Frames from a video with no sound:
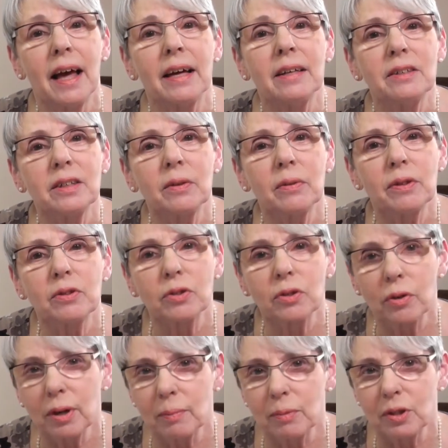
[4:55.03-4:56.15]
until the
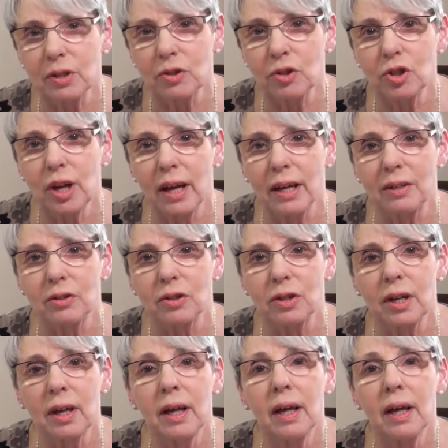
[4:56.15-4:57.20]
script is changed,